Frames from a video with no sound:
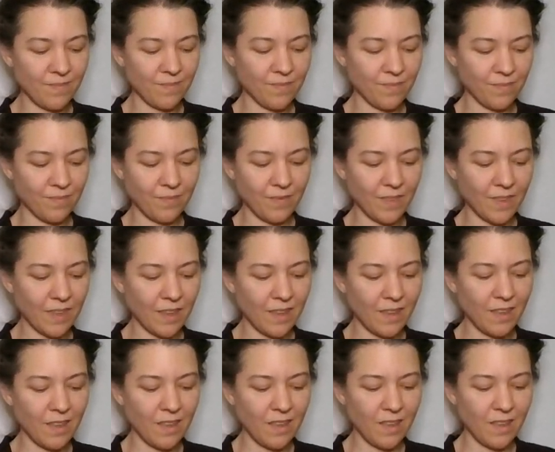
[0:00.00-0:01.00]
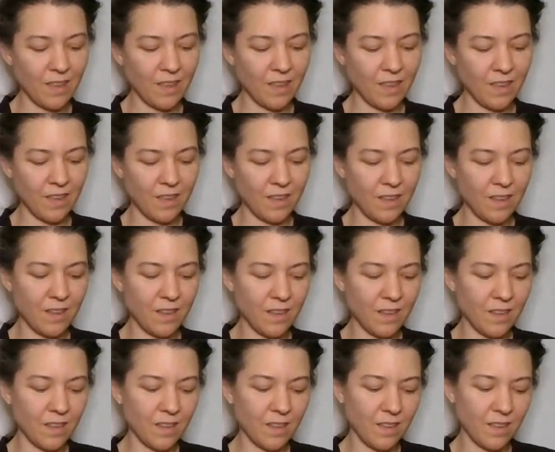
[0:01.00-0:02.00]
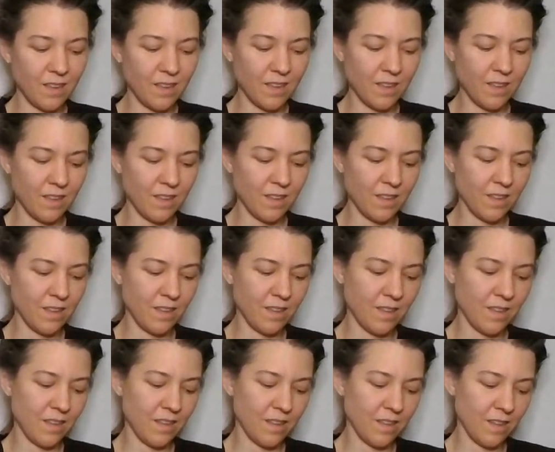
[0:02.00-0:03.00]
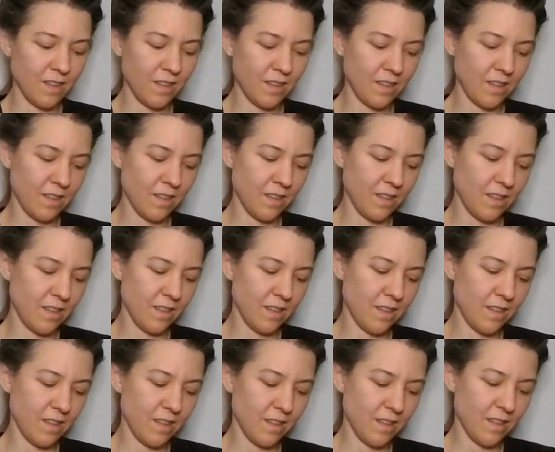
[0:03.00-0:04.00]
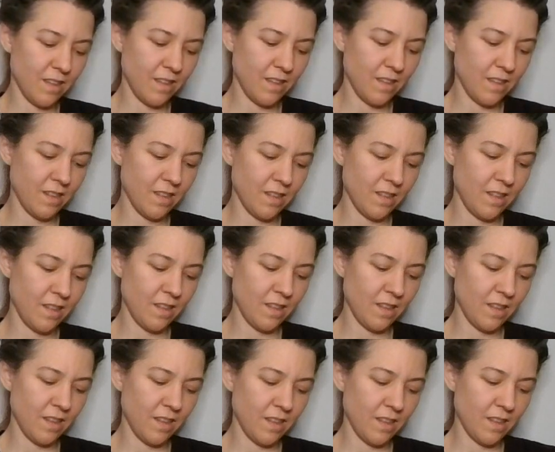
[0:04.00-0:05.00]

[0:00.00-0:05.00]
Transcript: (no one is talking)